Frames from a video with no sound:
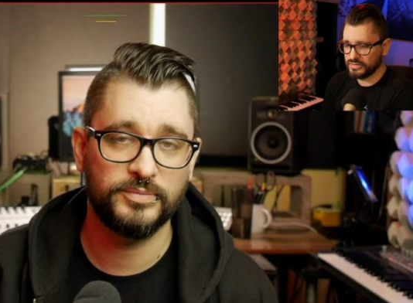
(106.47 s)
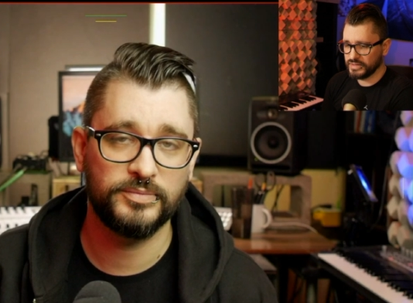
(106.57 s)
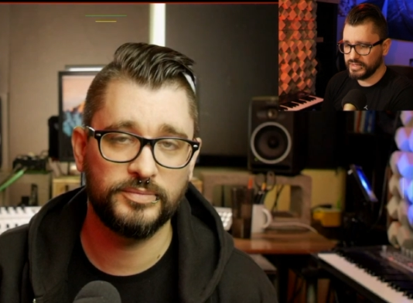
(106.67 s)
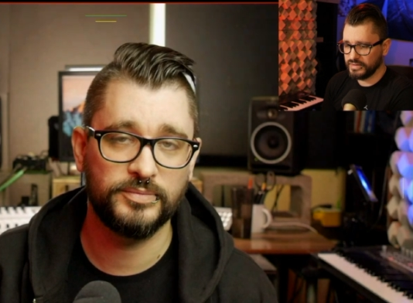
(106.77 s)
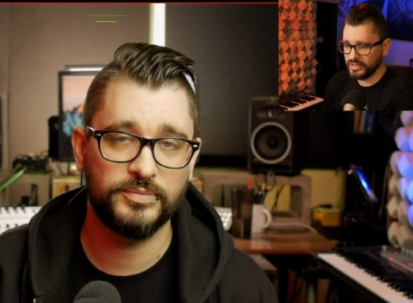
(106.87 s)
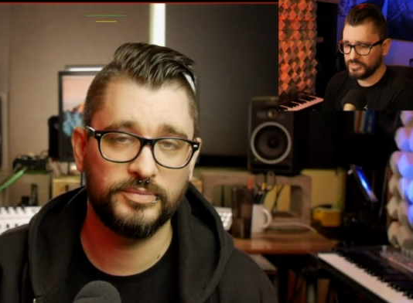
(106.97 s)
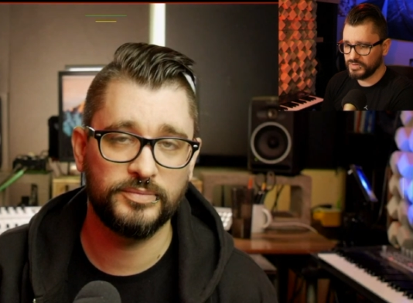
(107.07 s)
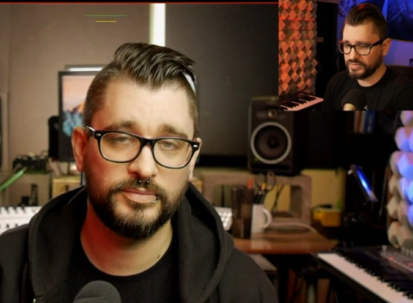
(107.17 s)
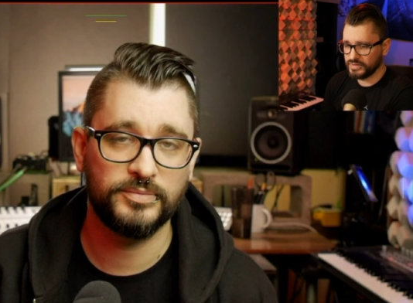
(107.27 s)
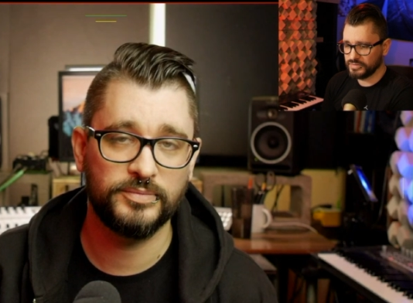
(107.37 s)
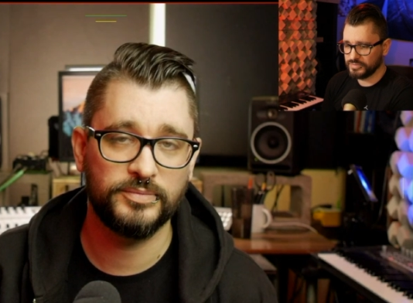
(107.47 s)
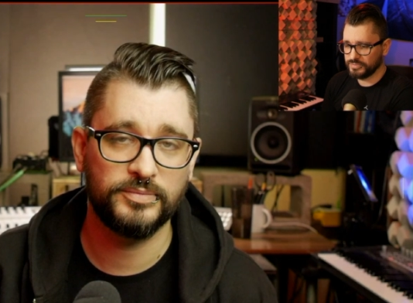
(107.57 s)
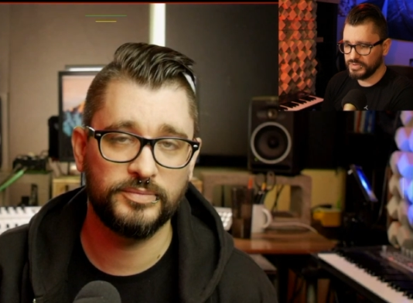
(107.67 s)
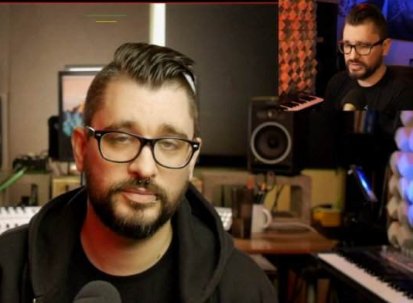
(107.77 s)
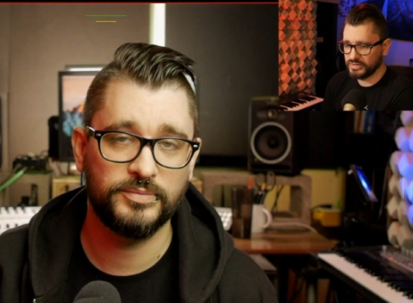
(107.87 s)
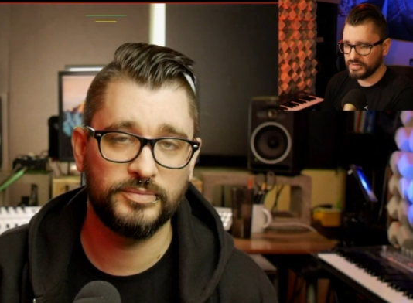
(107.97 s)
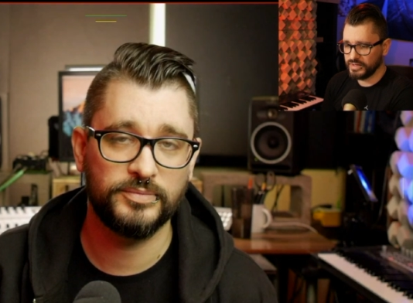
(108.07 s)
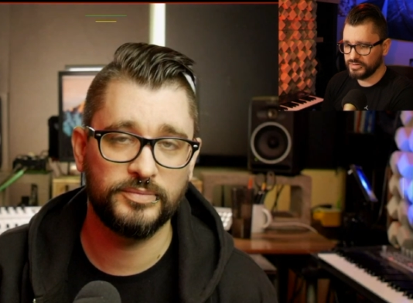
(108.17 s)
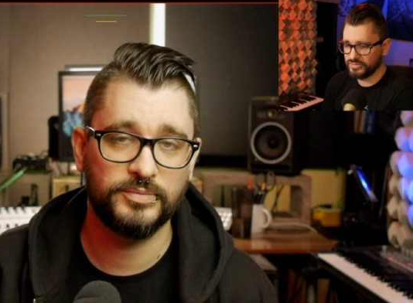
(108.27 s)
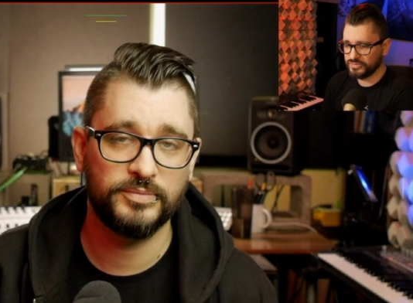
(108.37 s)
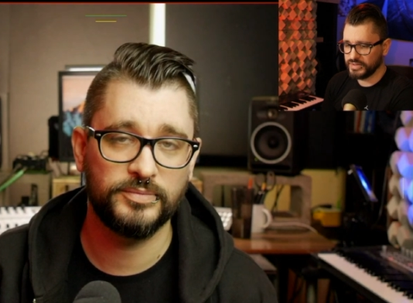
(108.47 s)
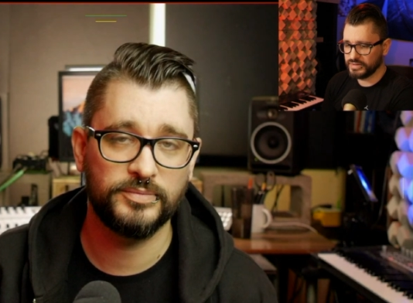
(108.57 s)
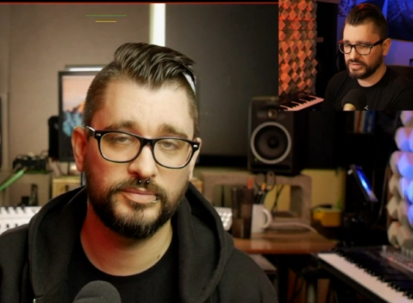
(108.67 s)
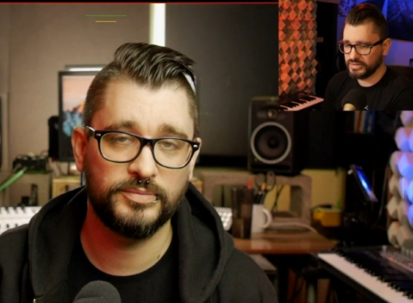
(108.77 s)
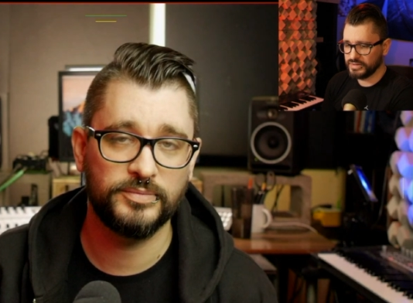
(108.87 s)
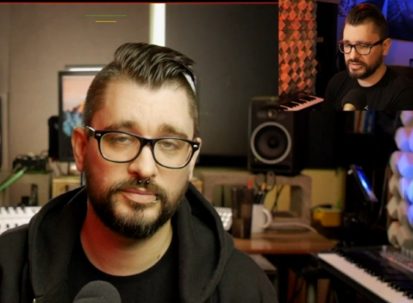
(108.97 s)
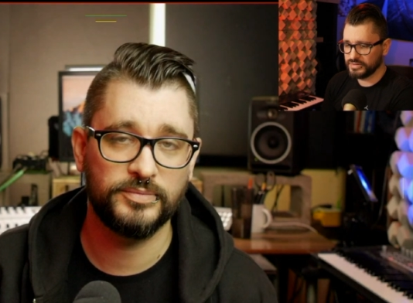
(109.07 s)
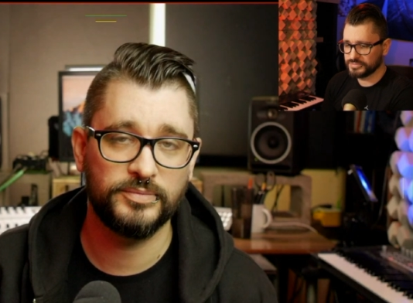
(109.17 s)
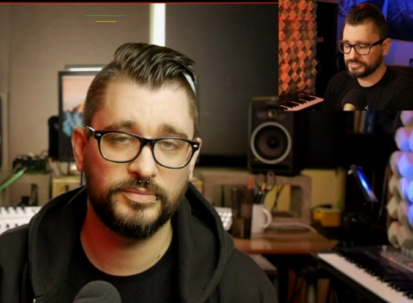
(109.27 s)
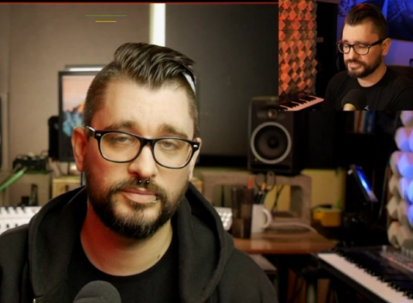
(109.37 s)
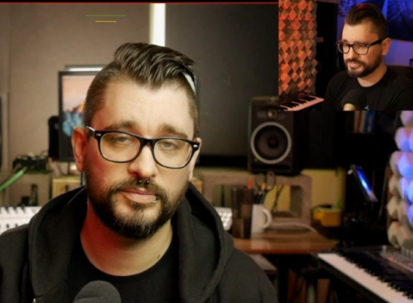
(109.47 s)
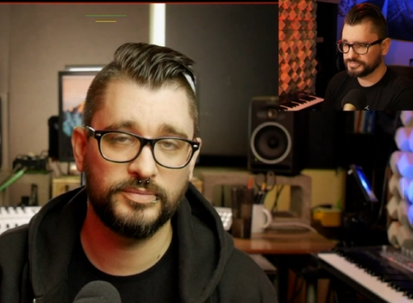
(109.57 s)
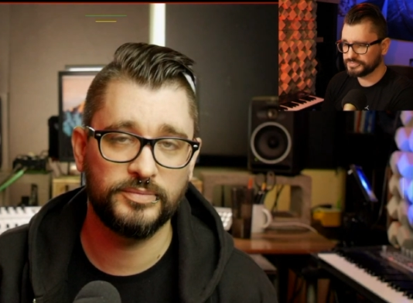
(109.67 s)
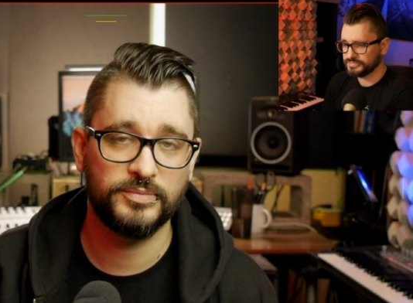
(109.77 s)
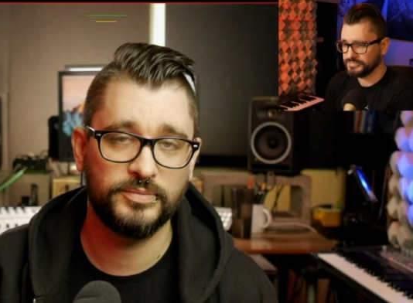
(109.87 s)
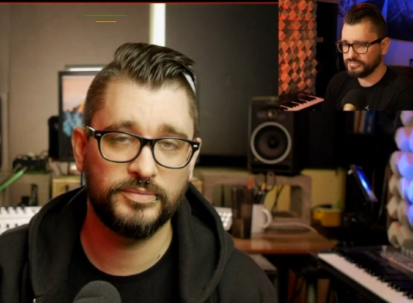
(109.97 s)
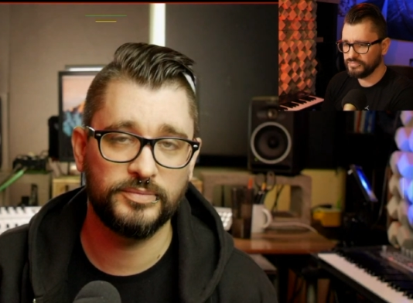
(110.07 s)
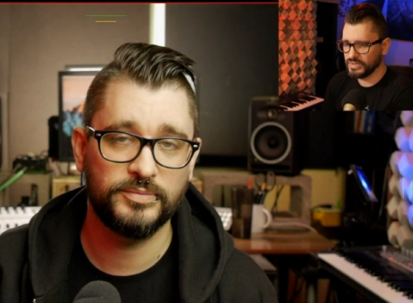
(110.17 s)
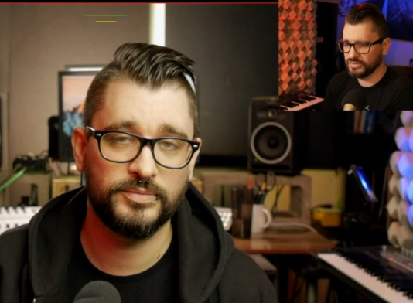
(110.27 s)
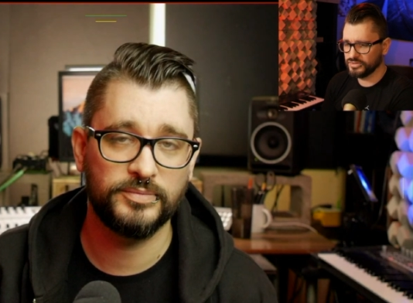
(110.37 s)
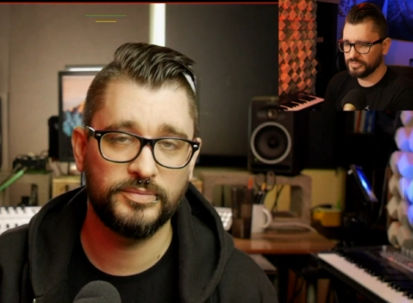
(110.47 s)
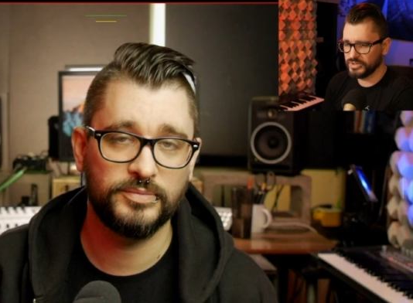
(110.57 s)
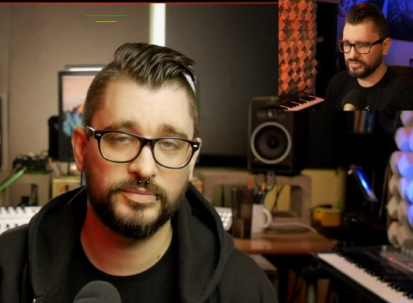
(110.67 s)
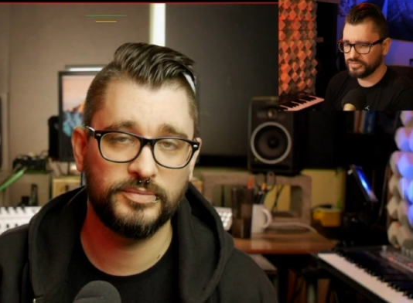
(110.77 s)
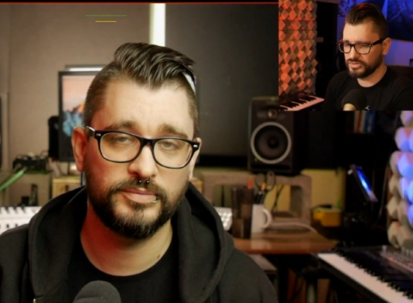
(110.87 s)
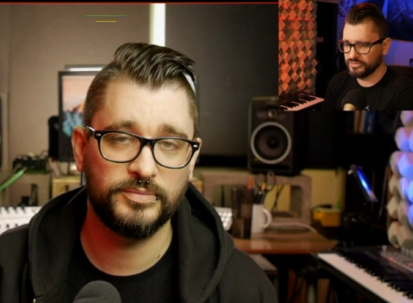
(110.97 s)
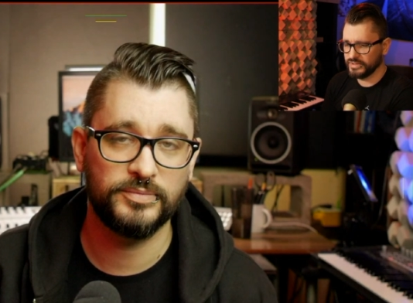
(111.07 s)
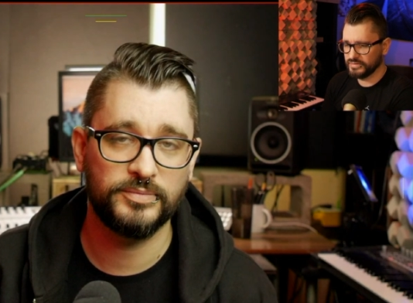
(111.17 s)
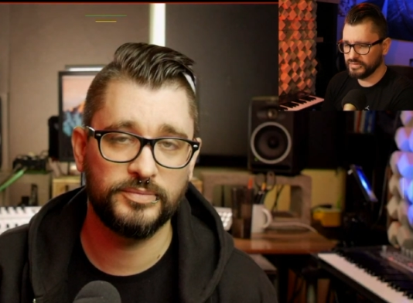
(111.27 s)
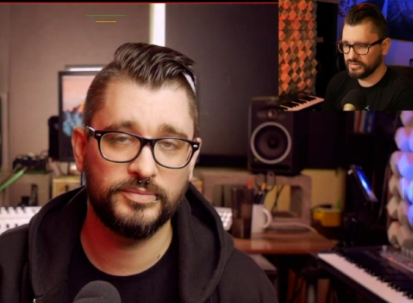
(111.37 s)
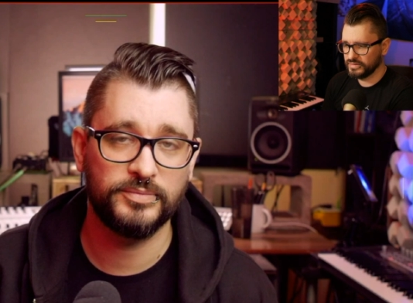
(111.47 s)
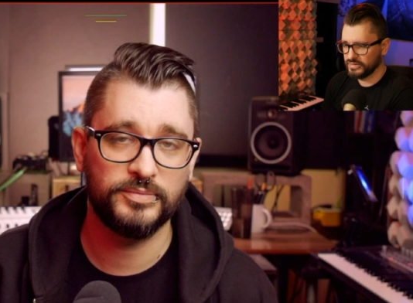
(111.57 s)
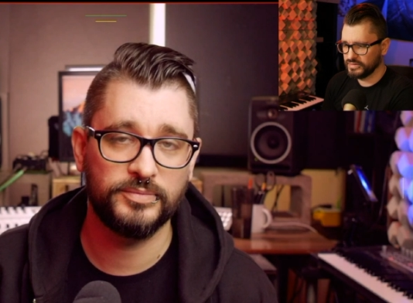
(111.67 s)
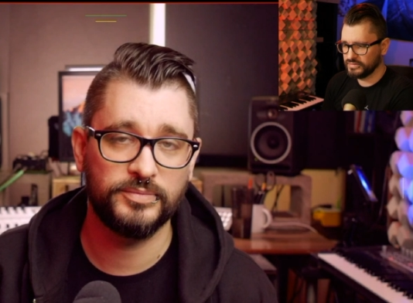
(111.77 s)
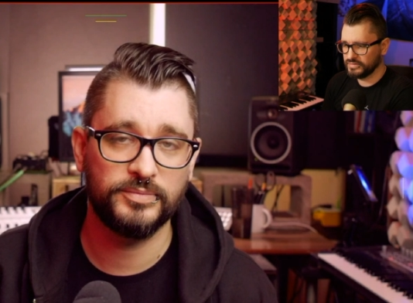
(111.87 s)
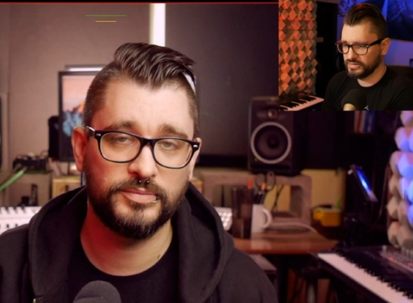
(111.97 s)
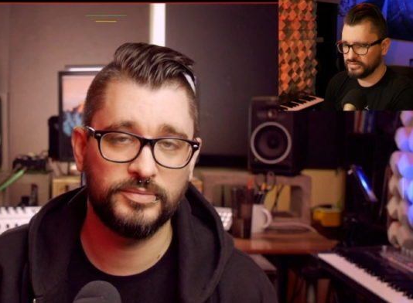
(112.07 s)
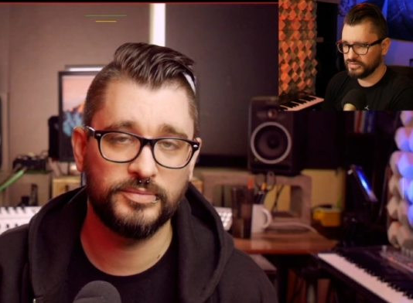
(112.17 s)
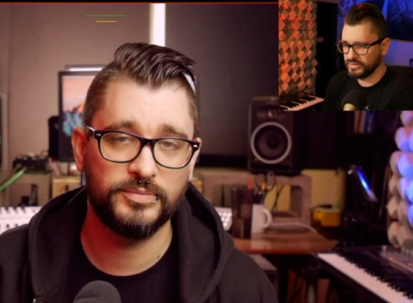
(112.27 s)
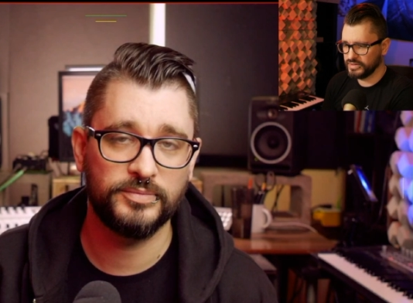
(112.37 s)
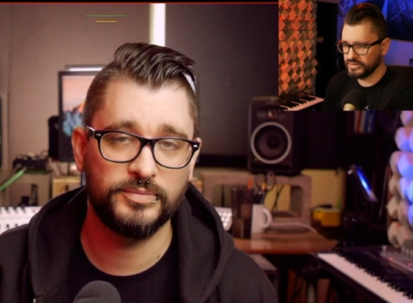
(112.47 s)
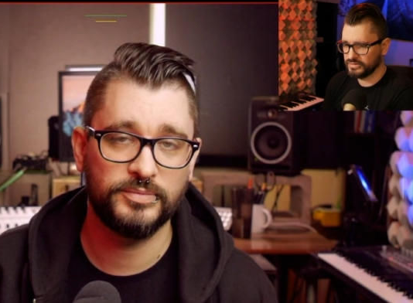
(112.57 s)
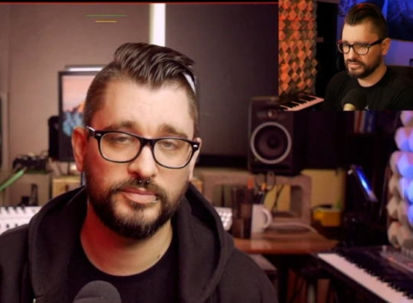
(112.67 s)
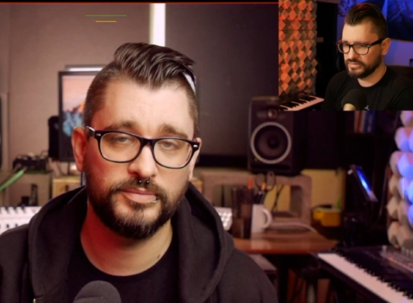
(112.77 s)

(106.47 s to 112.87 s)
Speaker 1: the light I'm using being kind of like a, a little bit of a green tint on it.